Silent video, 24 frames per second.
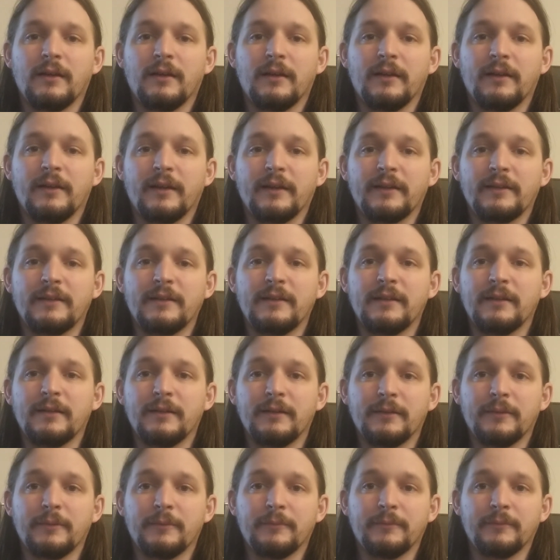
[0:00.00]
an
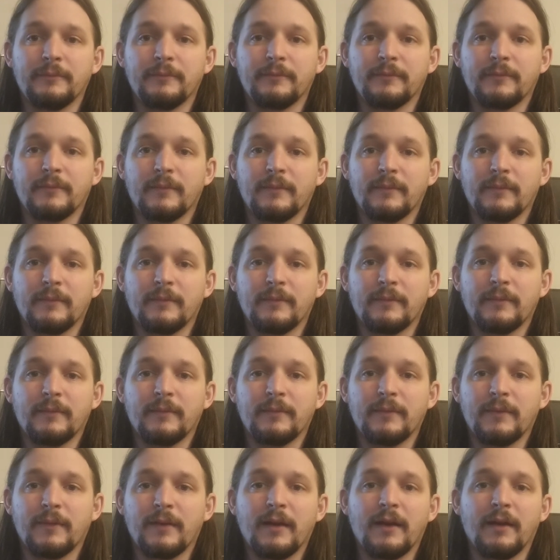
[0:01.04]
idea
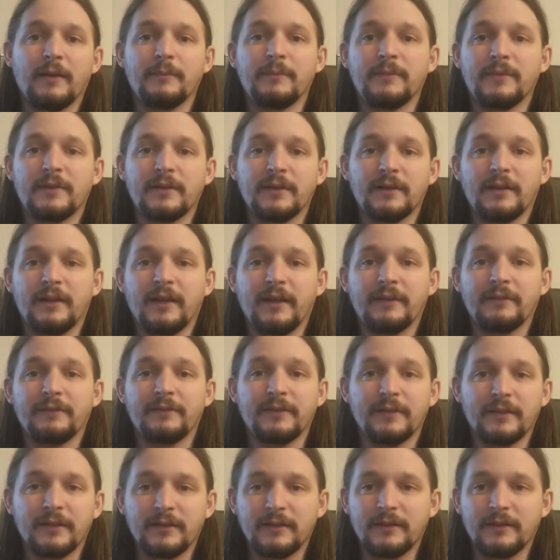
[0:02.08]
come to life.